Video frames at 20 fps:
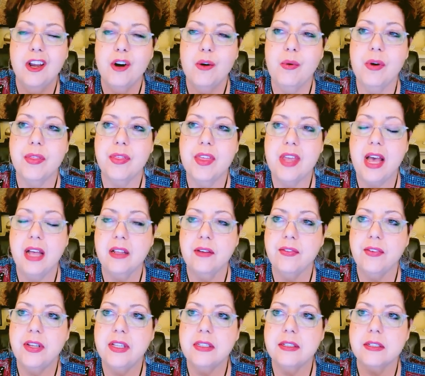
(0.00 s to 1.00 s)
with the
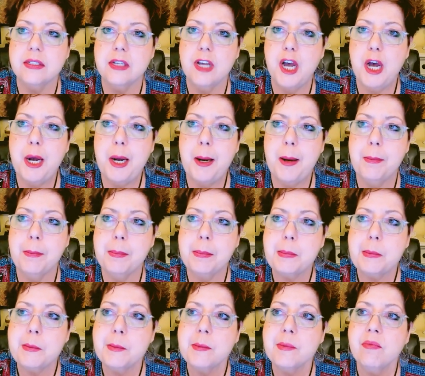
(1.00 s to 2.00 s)
elephants.
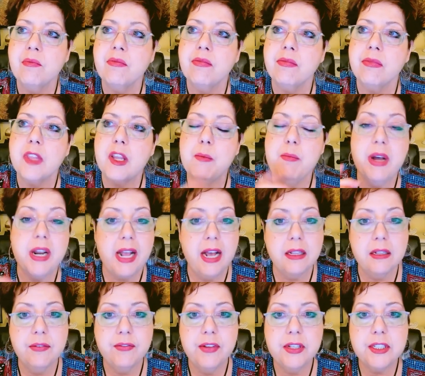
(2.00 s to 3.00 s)
But
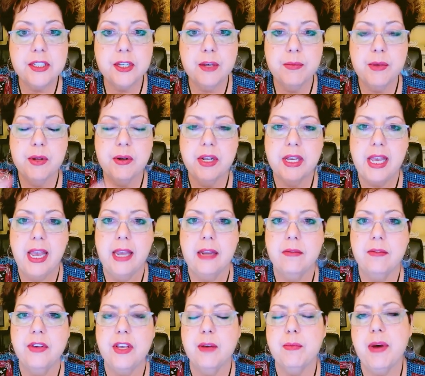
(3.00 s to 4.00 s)
elephants
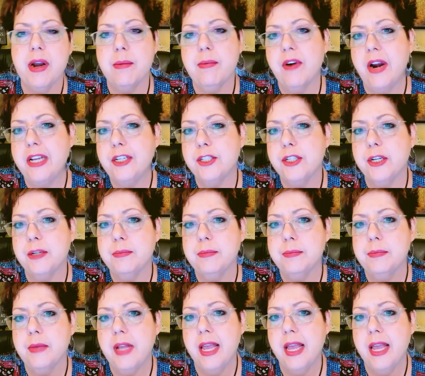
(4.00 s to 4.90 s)
communicate via vibration,